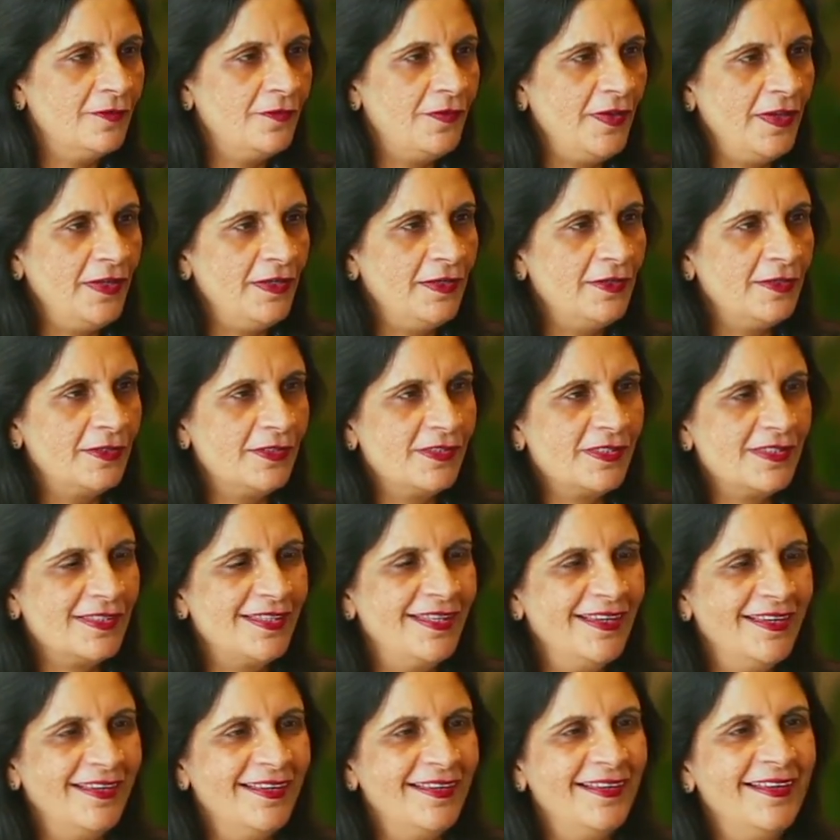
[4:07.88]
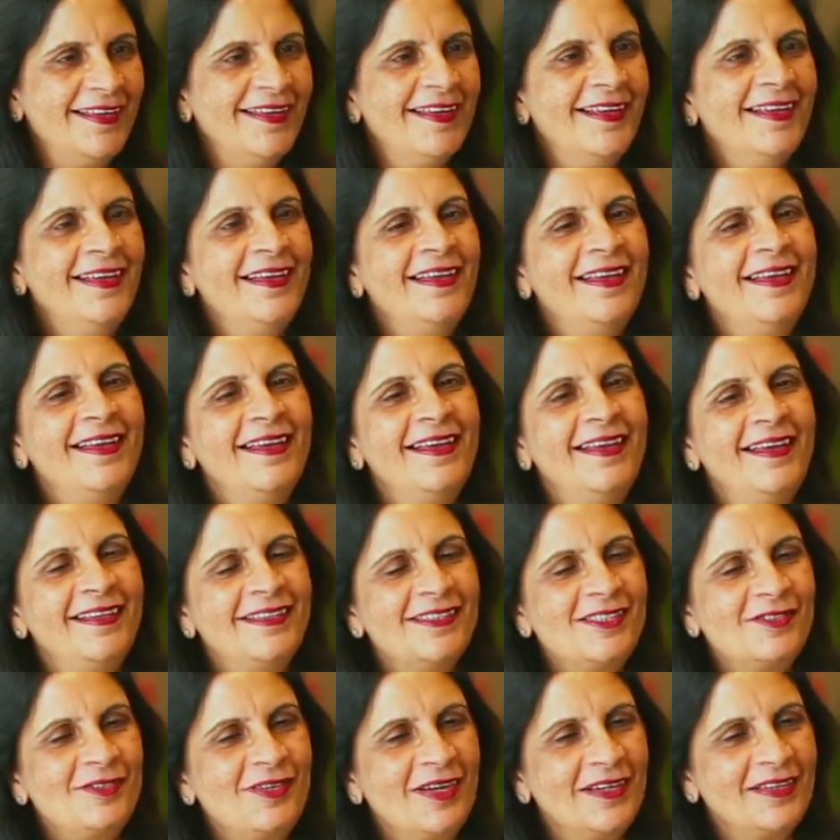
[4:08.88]
failures
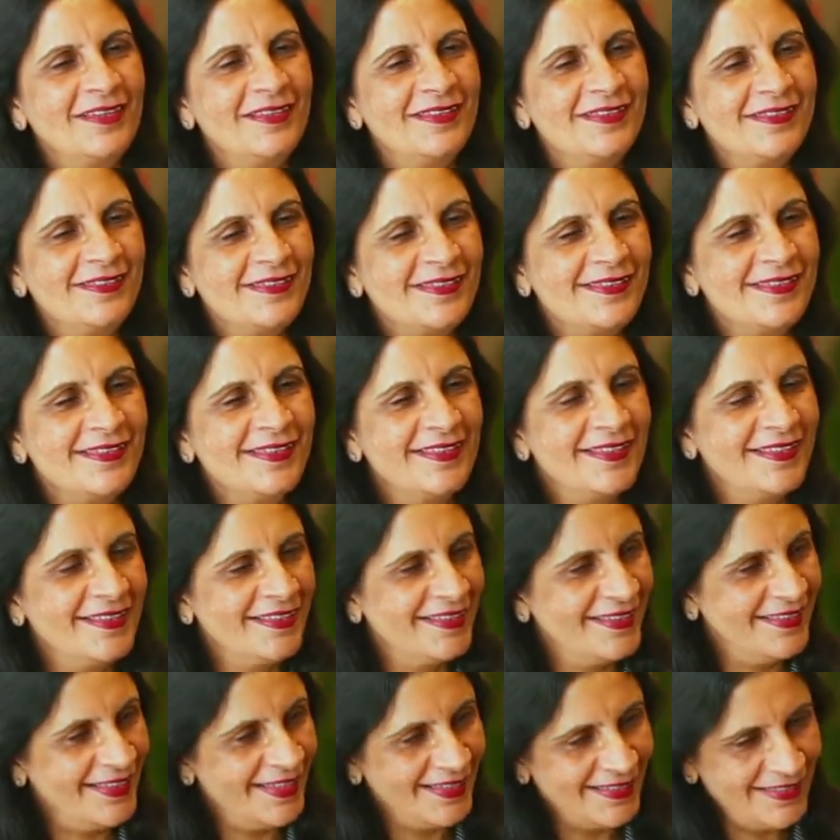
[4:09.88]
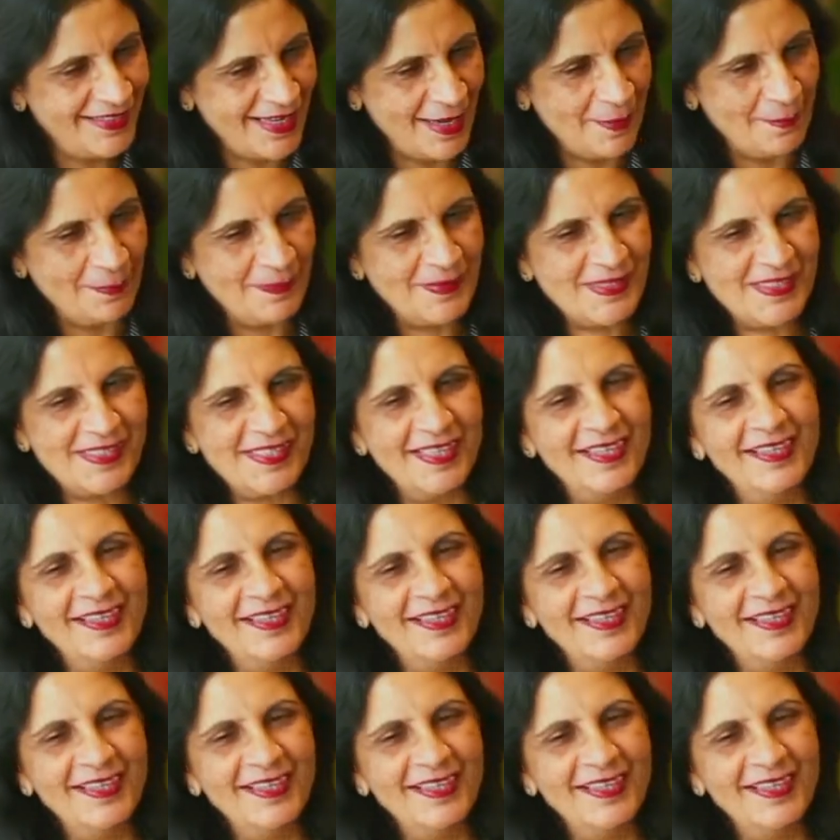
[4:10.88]
and struggles, attempts.